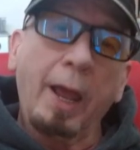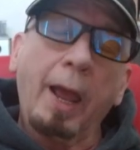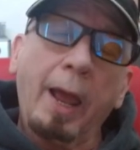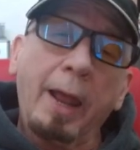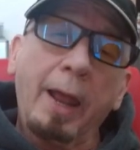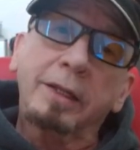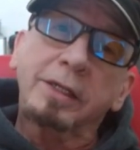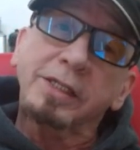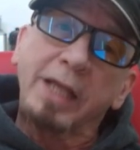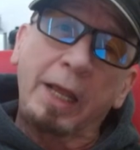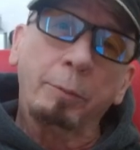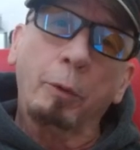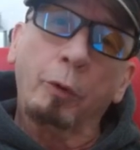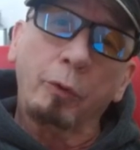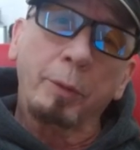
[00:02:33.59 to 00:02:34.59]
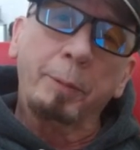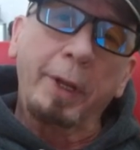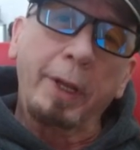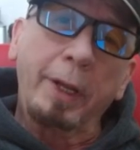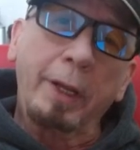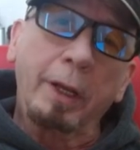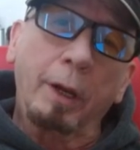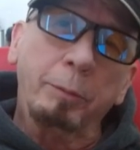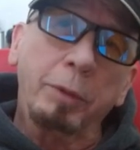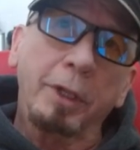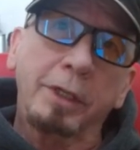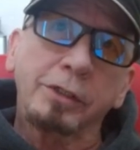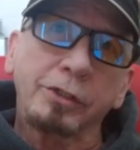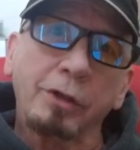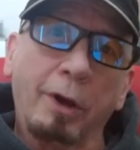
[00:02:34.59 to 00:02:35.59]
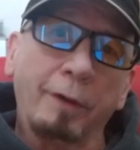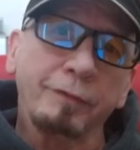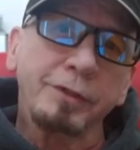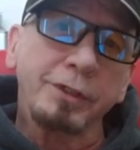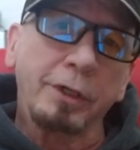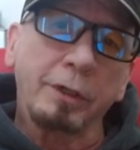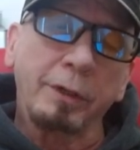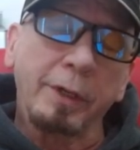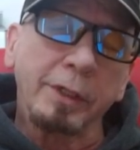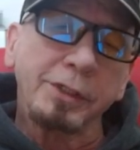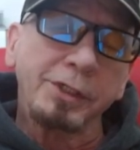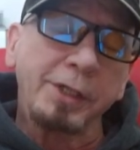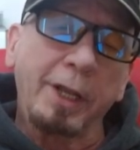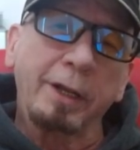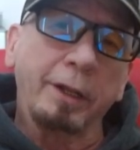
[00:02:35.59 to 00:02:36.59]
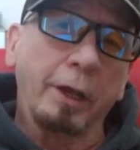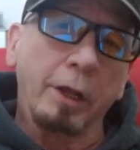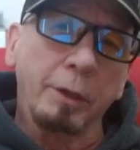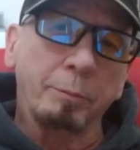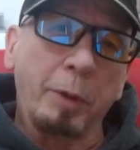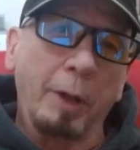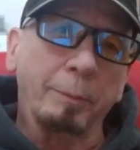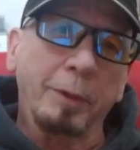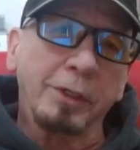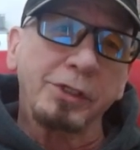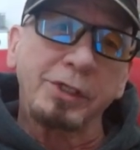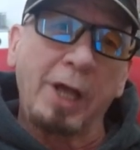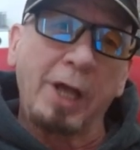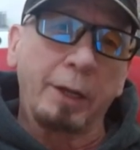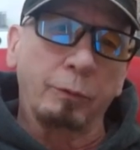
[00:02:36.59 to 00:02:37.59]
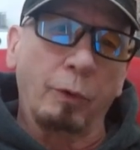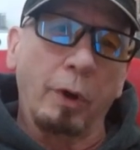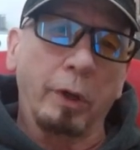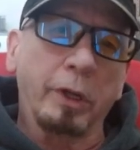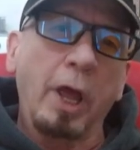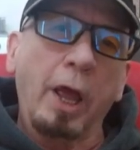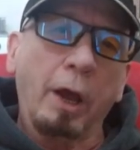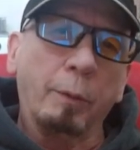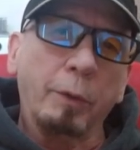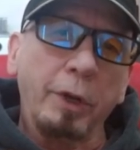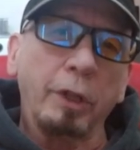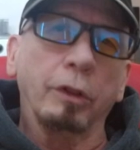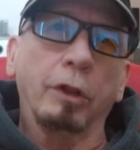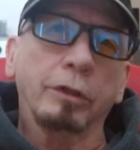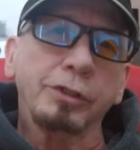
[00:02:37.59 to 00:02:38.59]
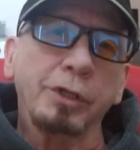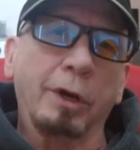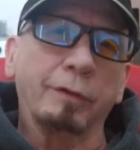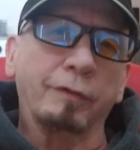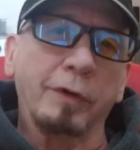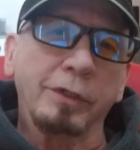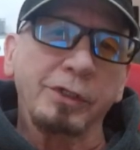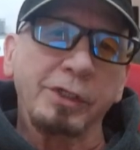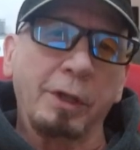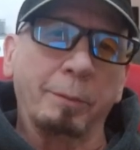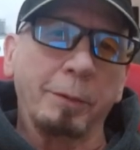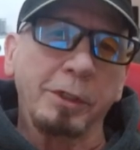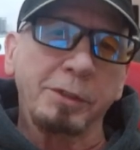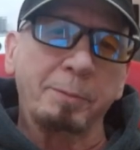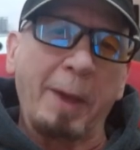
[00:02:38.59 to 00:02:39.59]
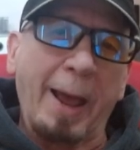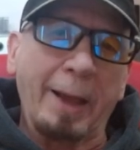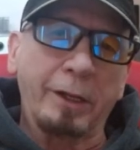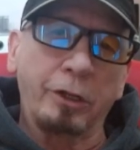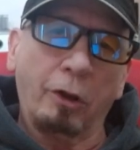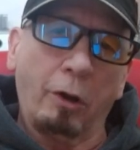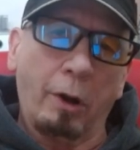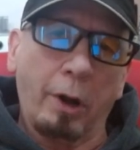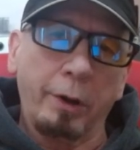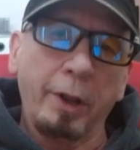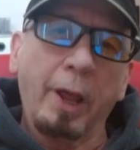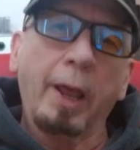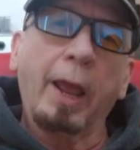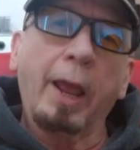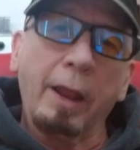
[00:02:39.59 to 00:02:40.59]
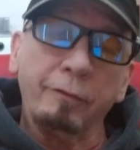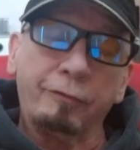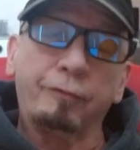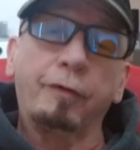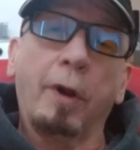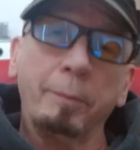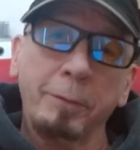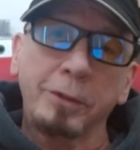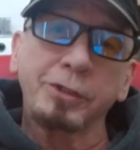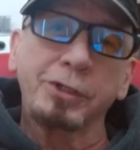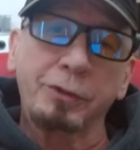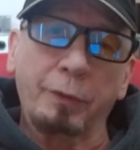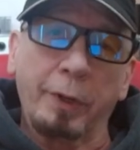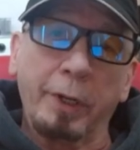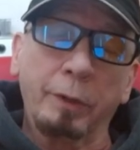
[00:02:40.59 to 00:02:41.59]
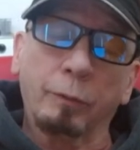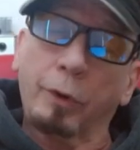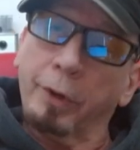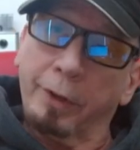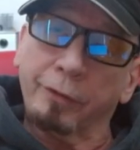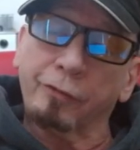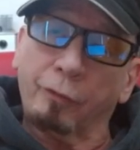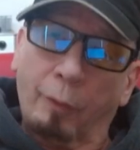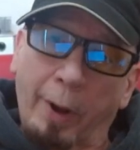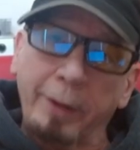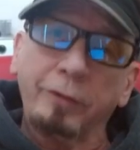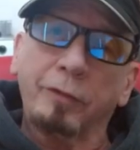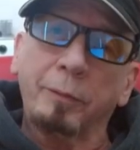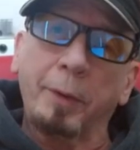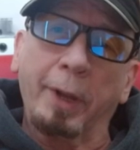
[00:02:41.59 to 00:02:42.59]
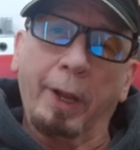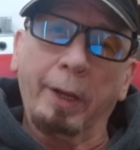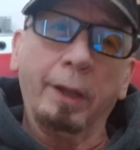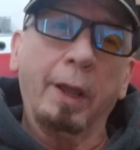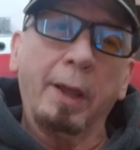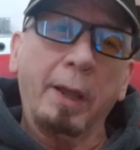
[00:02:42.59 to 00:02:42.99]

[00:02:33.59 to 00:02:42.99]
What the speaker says: An example would be a police officer is standing on a public sidewalk when he looks over at someone's backyard, and from the street where he has a right to be,